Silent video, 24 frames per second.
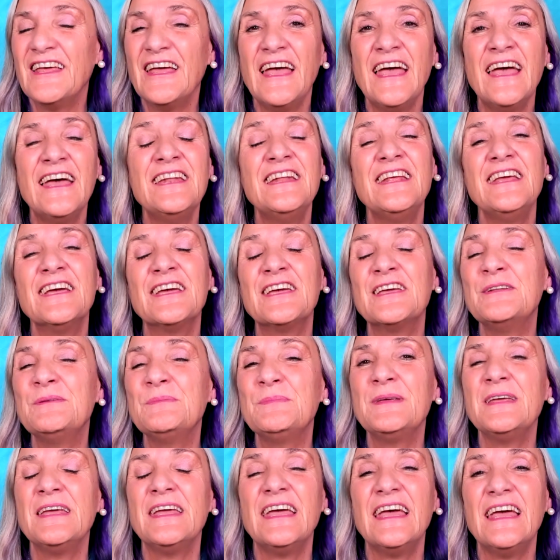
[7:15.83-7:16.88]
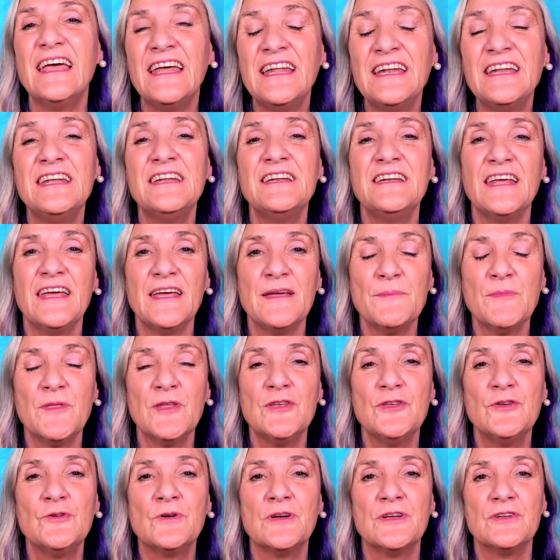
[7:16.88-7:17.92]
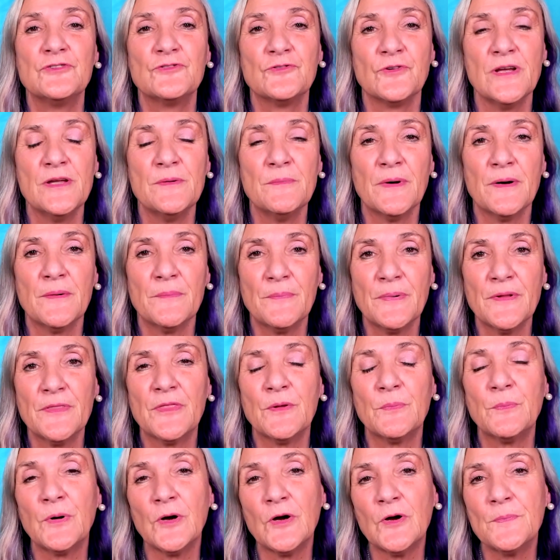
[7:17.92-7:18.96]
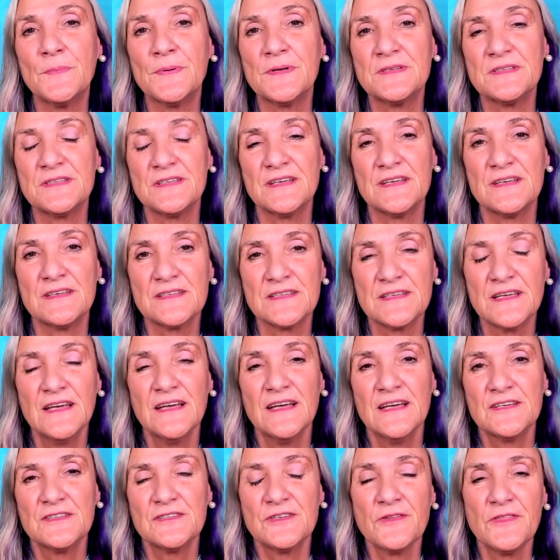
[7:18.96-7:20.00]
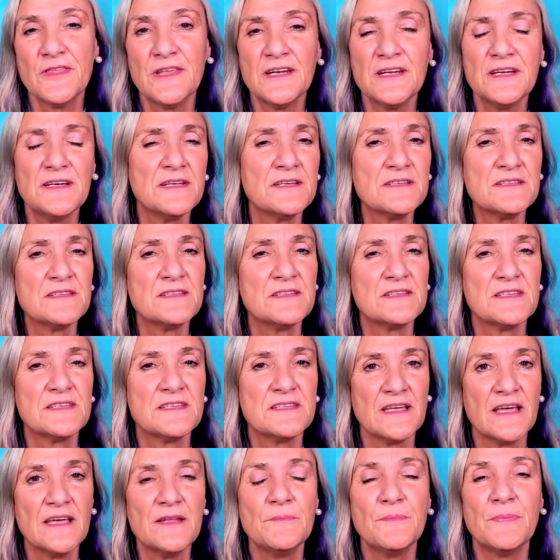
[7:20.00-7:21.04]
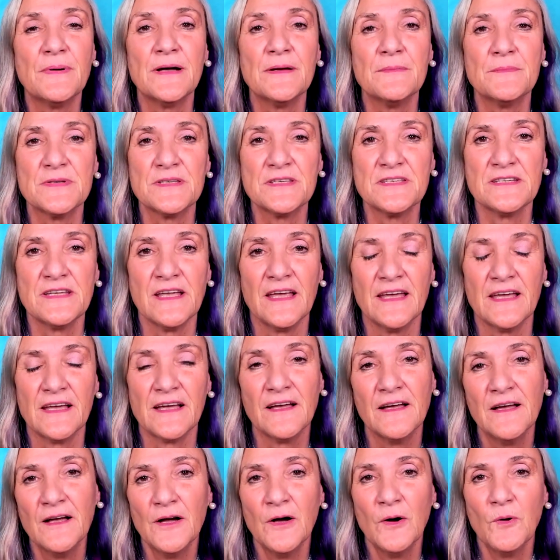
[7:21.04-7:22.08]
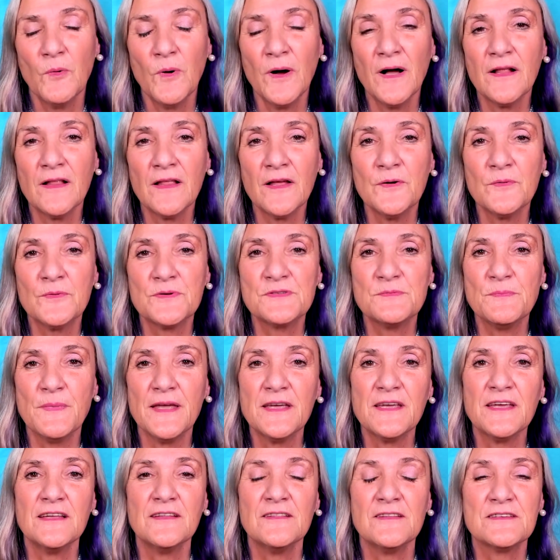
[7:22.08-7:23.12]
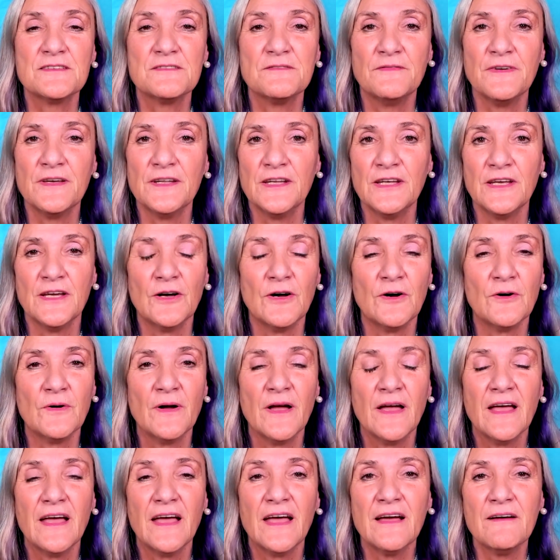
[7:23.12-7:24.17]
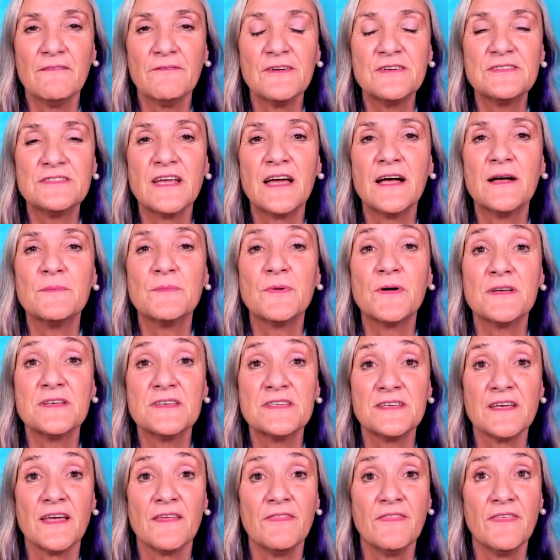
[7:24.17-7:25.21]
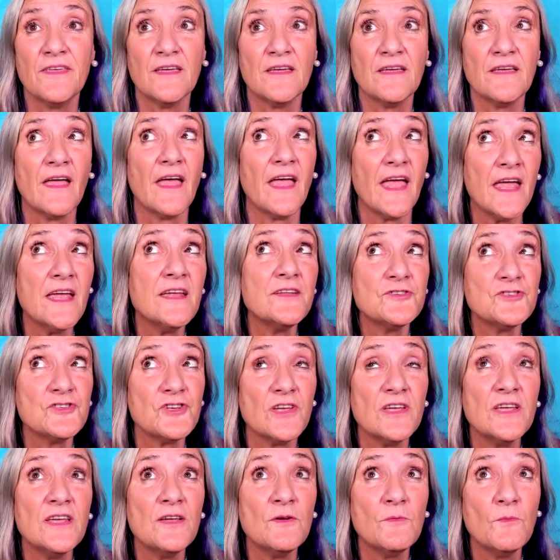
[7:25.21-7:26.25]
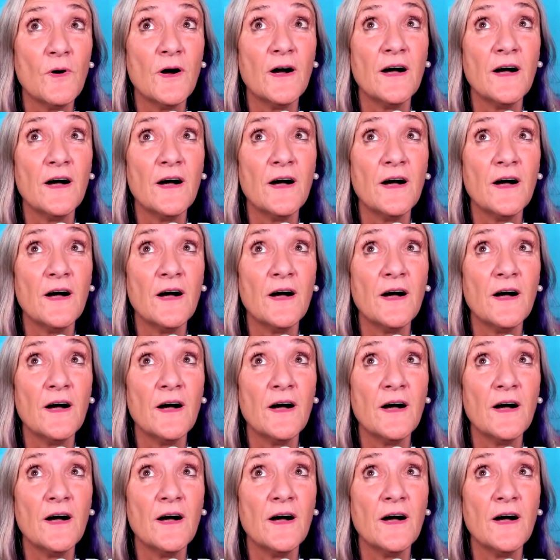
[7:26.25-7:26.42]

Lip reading: And it can be any name that you can dream up, but the purpose is so that it isn't said by mistake. While I was making this video, every time I said the HEYSIRI